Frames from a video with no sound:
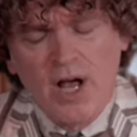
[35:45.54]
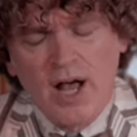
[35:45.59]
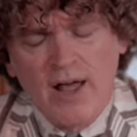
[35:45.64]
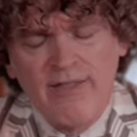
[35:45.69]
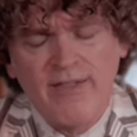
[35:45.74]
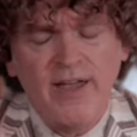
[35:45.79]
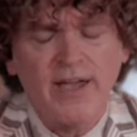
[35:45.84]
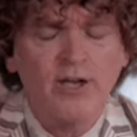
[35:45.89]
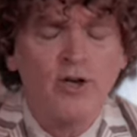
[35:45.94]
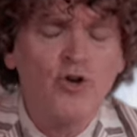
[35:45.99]
I
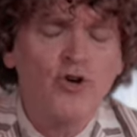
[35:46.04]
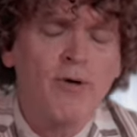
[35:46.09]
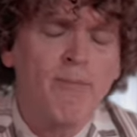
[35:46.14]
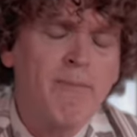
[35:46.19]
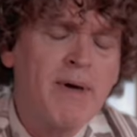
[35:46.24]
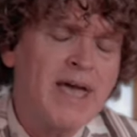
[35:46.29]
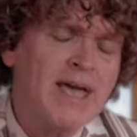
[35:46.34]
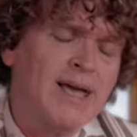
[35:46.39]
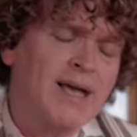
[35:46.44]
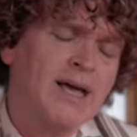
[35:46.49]
thank you to
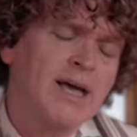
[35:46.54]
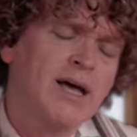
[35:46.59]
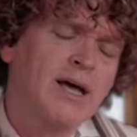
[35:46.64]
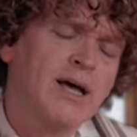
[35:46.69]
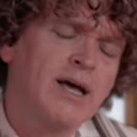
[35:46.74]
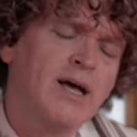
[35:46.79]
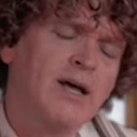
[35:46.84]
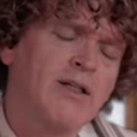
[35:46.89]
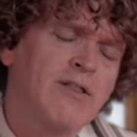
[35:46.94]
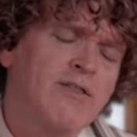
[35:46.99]
make
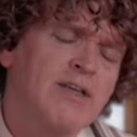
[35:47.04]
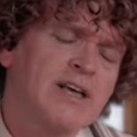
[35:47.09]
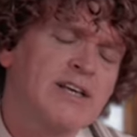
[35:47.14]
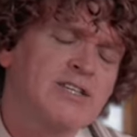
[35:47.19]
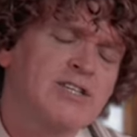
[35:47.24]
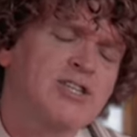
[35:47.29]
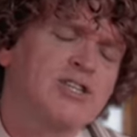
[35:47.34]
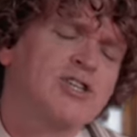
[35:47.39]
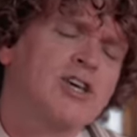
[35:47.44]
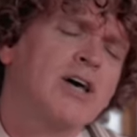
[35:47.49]

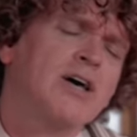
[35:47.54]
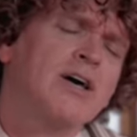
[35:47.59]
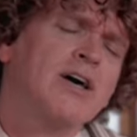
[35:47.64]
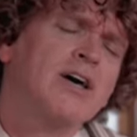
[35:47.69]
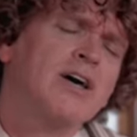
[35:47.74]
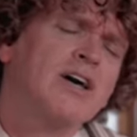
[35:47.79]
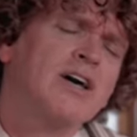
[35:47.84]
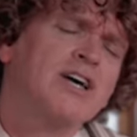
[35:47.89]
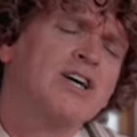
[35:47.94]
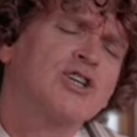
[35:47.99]
this
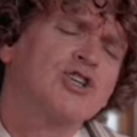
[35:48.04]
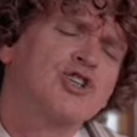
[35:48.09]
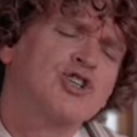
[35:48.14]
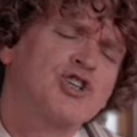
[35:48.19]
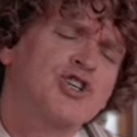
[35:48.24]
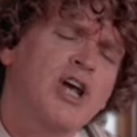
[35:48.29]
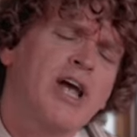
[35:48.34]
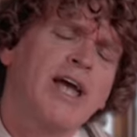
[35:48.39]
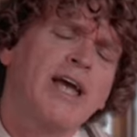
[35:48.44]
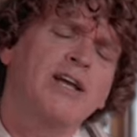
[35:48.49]

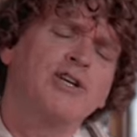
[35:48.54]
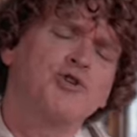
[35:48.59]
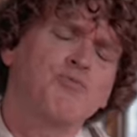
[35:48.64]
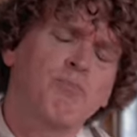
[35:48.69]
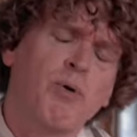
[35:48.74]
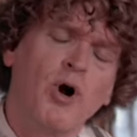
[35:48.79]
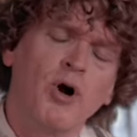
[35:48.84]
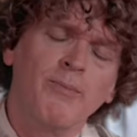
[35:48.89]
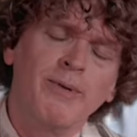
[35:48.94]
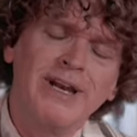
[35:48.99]
change
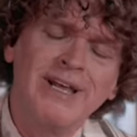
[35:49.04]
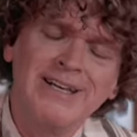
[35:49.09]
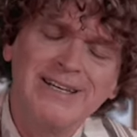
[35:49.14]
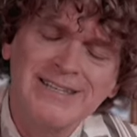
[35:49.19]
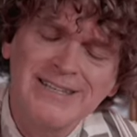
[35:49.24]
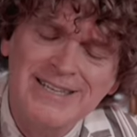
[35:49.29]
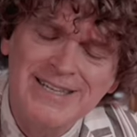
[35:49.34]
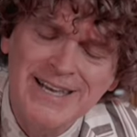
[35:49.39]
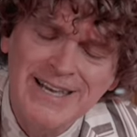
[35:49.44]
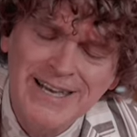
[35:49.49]

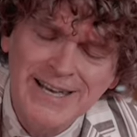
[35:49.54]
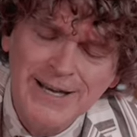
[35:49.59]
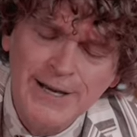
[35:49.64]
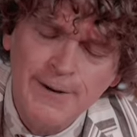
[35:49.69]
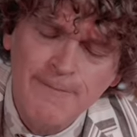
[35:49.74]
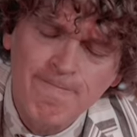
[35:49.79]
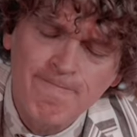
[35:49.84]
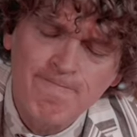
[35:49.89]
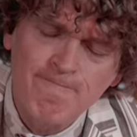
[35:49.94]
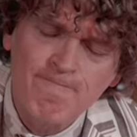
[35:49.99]
permanent
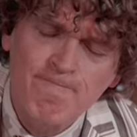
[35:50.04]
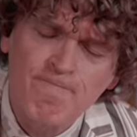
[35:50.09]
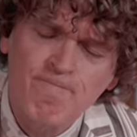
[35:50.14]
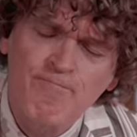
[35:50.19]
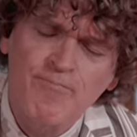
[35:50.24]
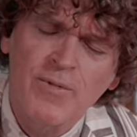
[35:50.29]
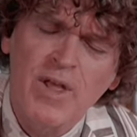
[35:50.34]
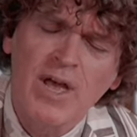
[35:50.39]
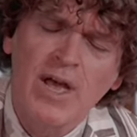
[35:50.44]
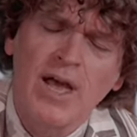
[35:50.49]

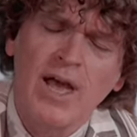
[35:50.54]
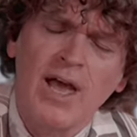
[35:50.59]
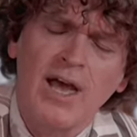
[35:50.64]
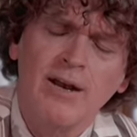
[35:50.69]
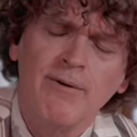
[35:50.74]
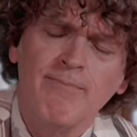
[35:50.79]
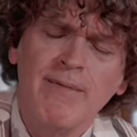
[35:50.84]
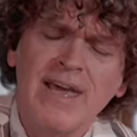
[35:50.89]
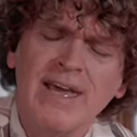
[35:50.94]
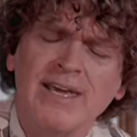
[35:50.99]

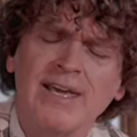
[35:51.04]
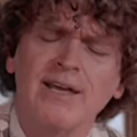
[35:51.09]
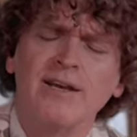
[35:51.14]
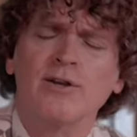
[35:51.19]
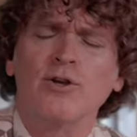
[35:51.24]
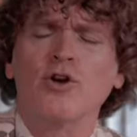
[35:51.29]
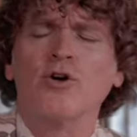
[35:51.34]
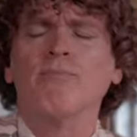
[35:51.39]
and make it